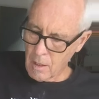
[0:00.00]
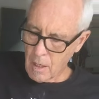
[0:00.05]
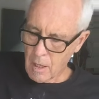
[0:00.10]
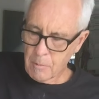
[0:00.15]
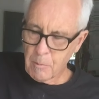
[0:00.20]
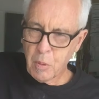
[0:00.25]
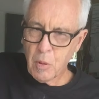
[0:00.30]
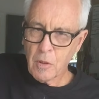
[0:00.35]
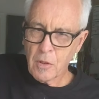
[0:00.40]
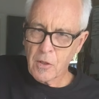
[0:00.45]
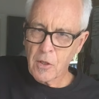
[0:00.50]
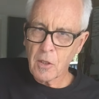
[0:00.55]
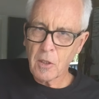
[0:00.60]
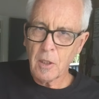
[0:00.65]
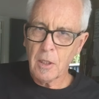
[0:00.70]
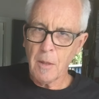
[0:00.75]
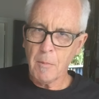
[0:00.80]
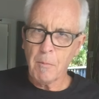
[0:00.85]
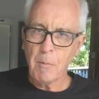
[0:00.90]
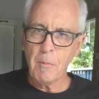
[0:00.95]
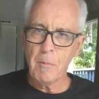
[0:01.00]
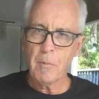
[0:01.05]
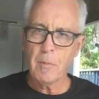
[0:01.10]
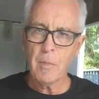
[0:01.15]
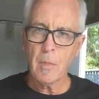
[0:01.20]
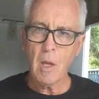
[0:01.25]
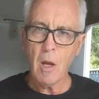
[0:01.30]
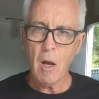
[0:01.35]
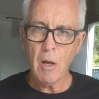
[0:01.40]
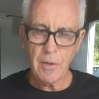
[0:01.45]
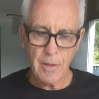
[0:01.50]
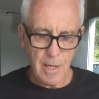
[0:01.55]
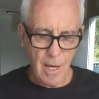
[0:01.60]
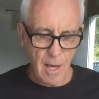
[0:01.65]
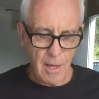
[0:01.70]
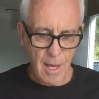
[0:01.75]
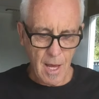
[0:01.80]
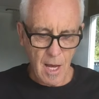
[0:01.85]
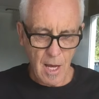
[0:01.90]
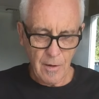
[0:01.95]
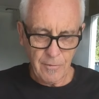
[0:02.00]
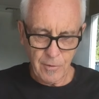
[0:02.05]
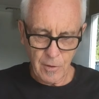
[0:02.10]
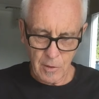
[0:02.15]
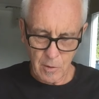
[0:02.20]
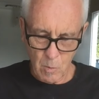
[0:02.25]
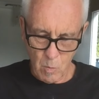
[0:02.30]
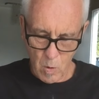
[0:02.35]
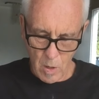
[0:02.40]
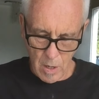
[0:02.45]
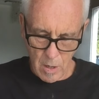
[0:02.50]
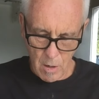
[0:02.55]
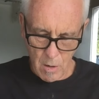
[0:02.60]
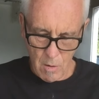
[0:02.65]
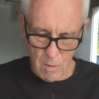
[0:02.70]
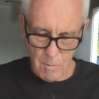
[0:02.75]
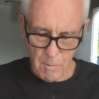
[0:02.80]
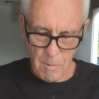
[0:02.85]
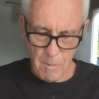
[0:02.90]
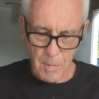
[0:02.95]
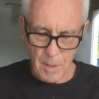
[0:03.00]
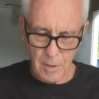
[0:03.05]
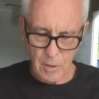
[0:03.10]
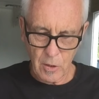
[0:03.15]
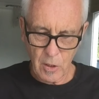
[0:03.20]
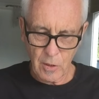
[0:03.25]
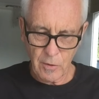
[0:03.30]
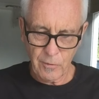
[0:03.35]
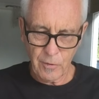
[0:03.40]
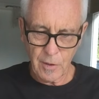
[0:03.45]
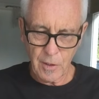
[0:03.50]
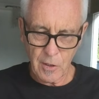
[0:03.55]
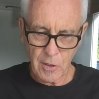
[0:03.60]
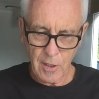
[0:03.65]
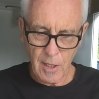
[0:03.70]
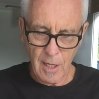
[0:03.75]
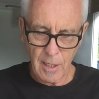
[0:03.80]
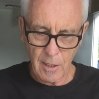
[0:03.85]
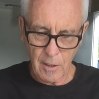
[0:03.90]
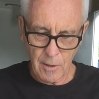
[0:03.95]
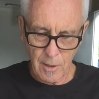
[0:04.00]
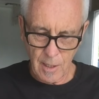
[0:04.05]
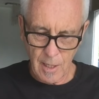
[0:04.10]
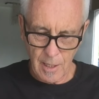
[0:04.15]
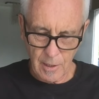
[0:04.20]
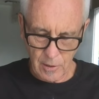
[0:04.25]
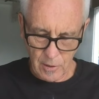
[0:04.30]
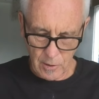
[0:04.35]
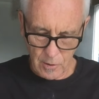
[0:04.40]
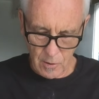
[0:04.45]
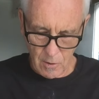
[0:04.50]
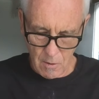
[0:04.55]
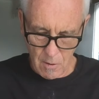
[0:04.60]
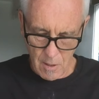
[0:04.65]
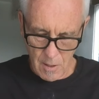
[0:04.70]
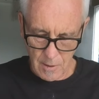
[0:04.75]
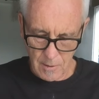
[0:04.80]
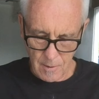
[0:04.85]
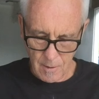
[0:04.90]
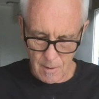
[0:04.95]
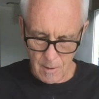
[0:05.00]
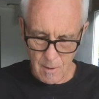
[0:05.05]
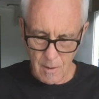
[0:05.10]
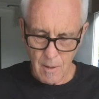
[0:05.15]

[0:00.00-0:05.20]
I put slip on the other half as well, but just for the sake of the exercise,